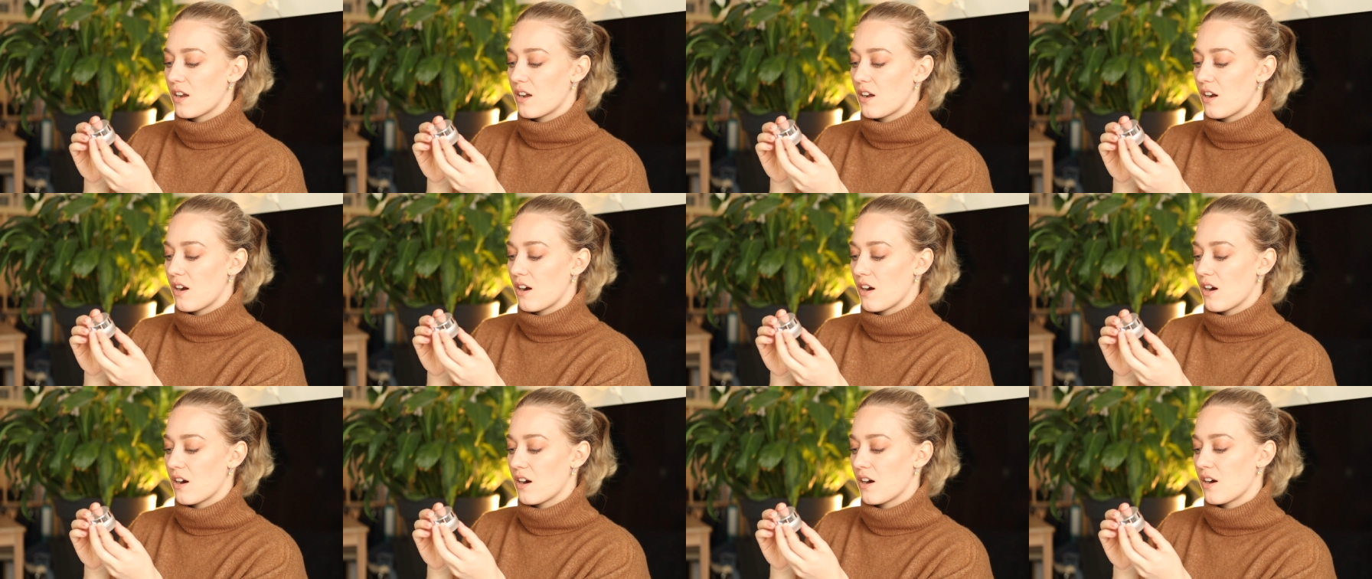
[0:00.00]

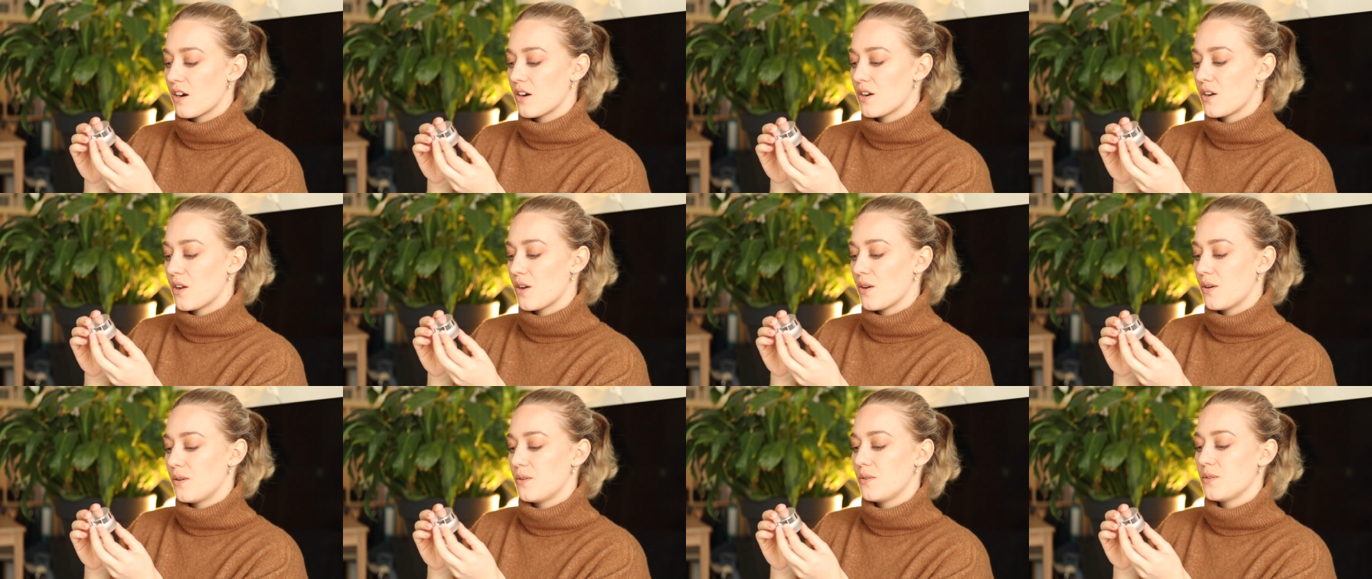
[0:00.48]

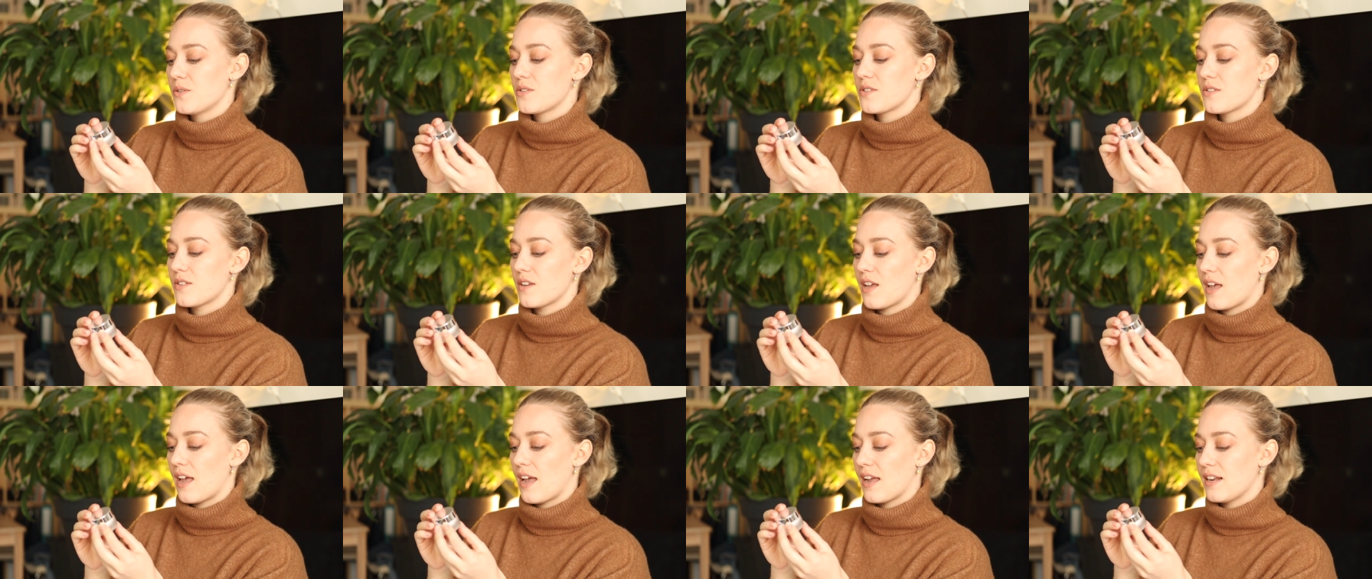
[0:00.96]

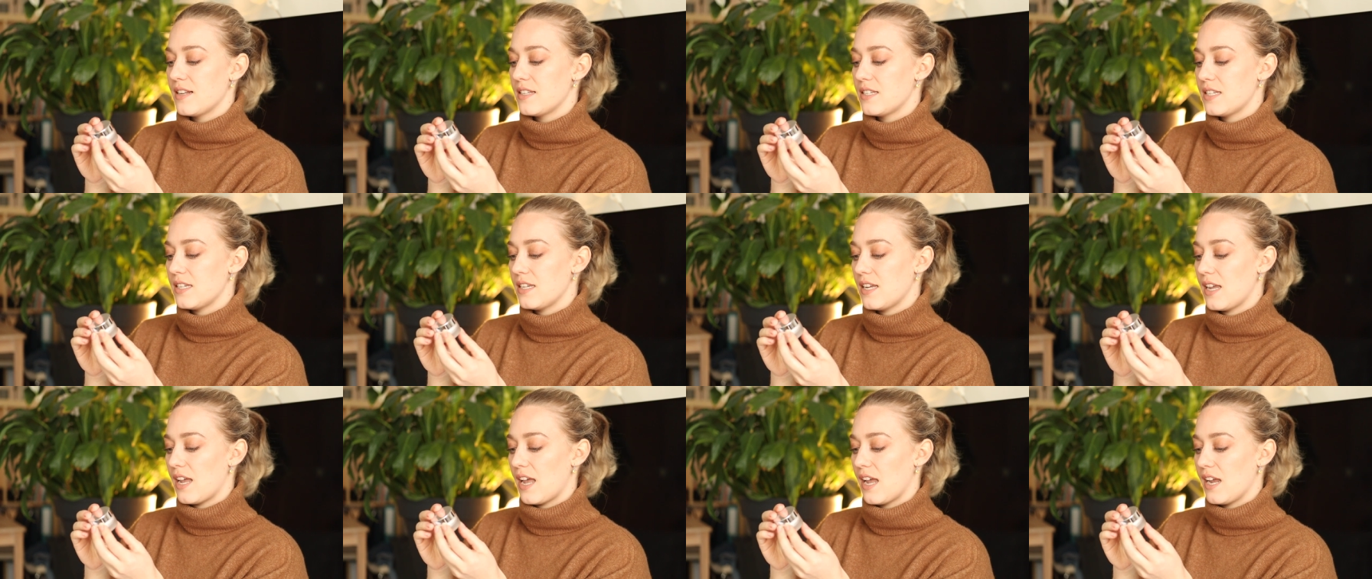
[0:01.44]
Carnose
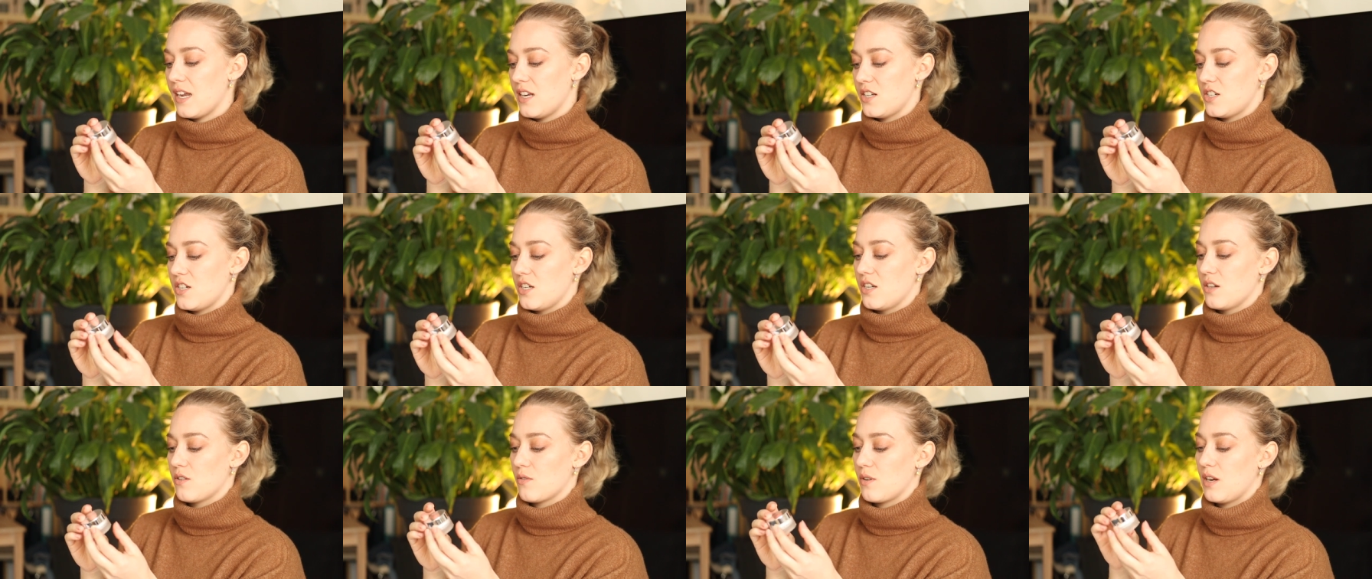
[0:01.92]

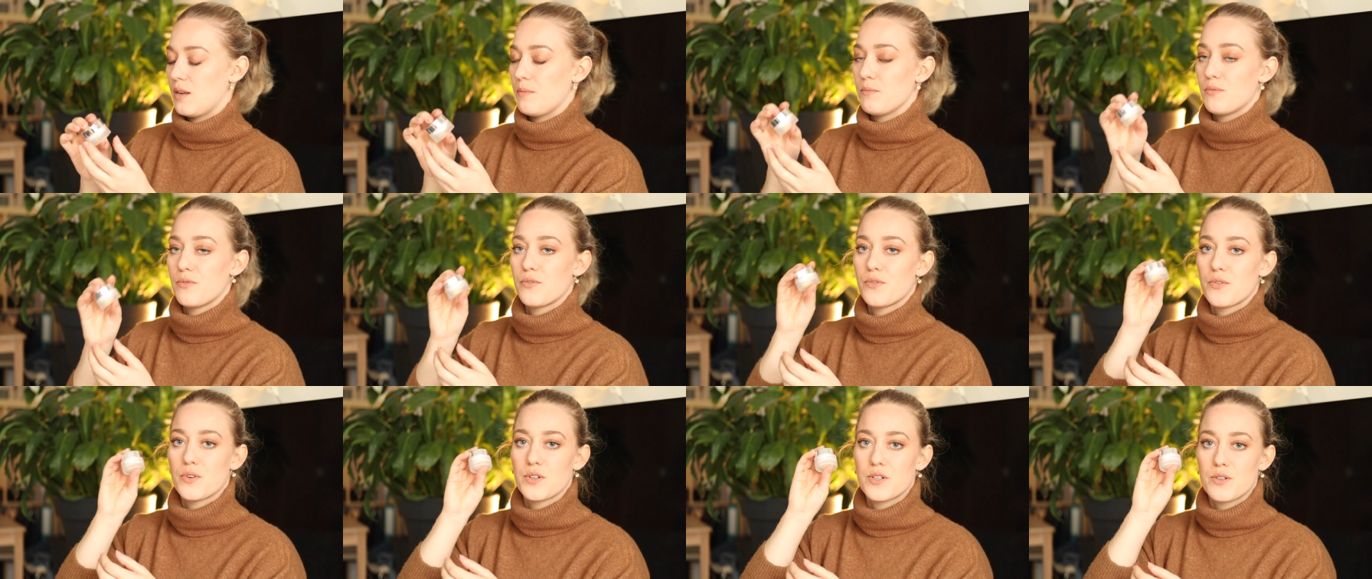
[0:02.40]
anti-aging
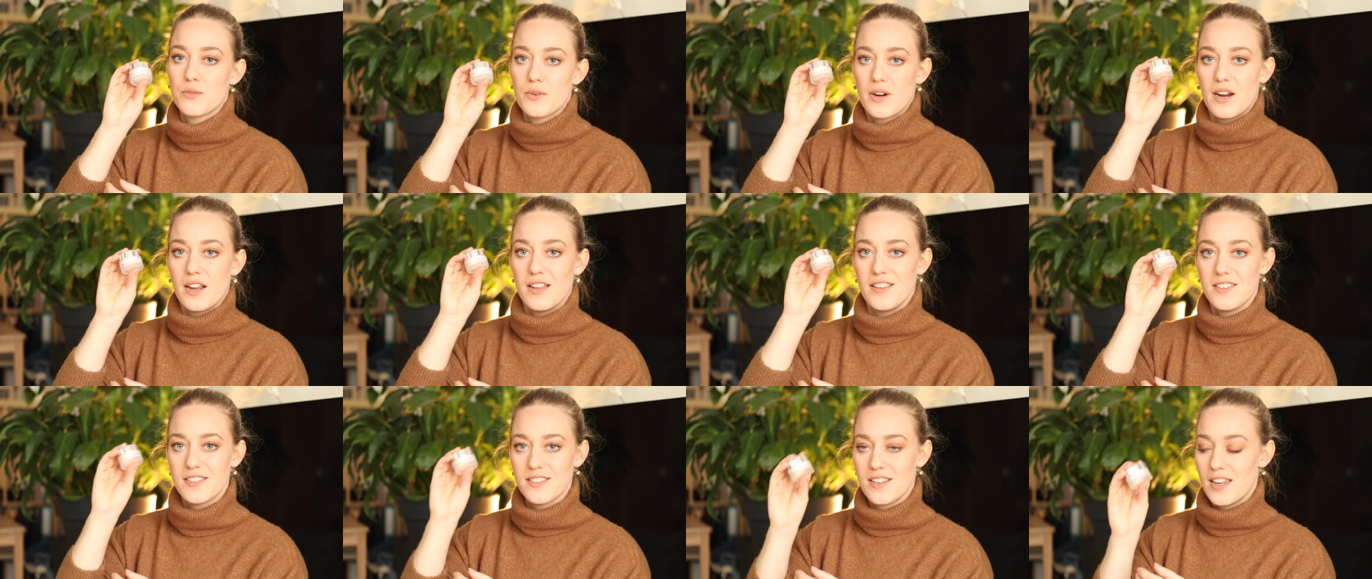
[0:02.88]
cream for
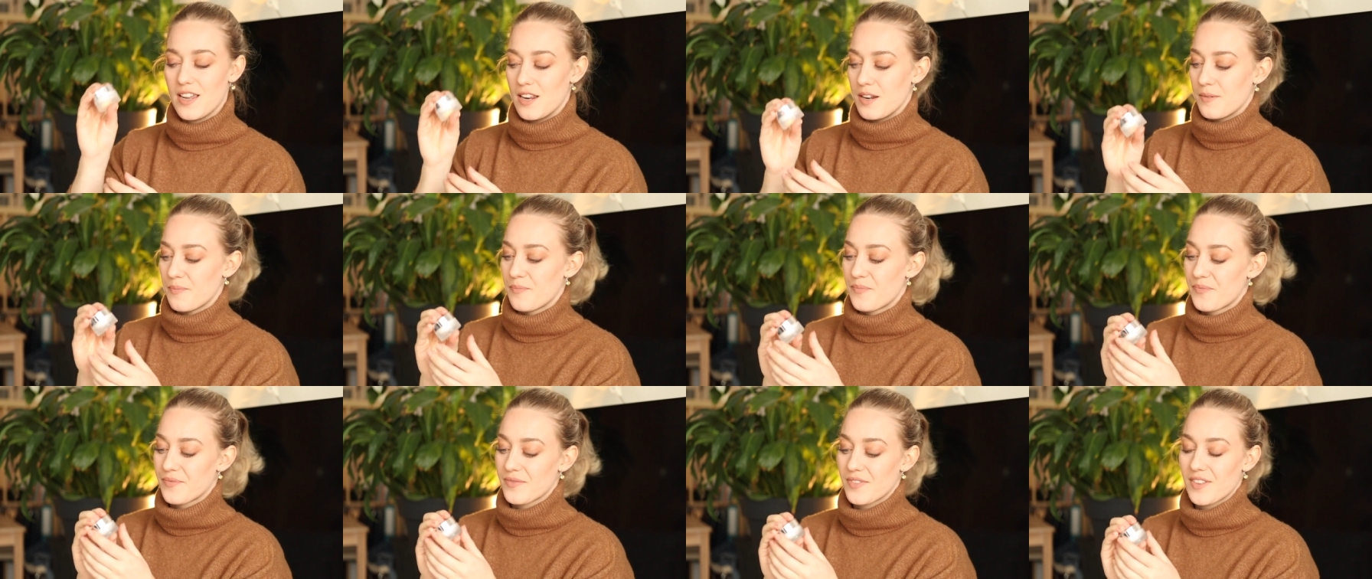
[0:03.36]
dry
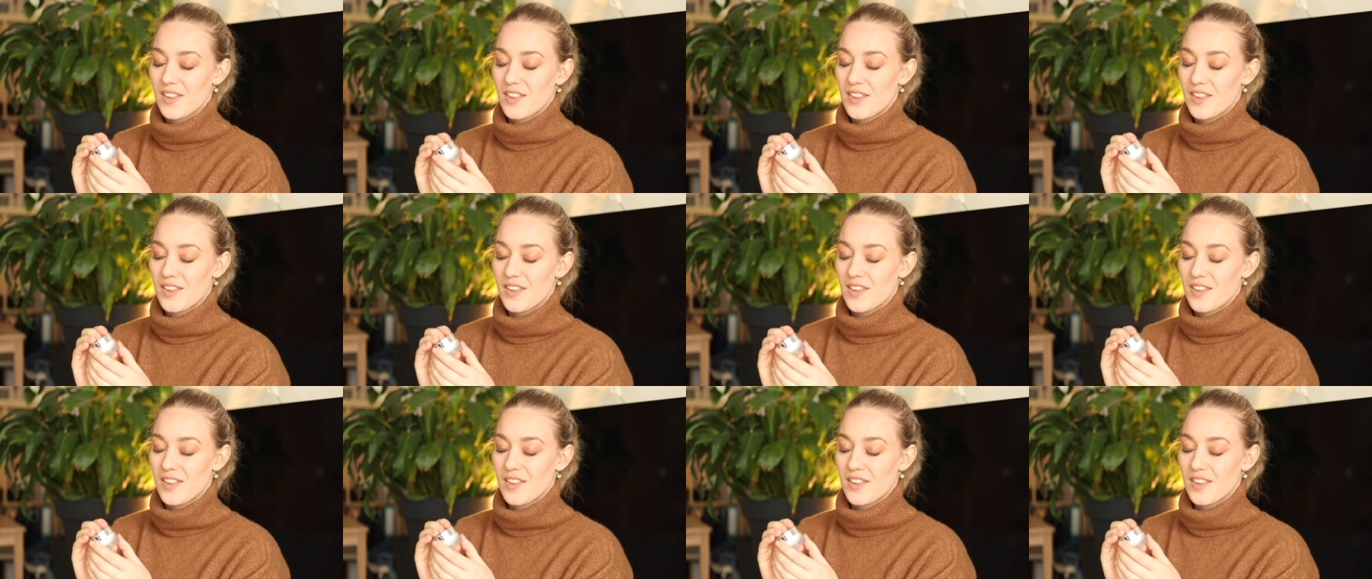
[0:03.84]
skin.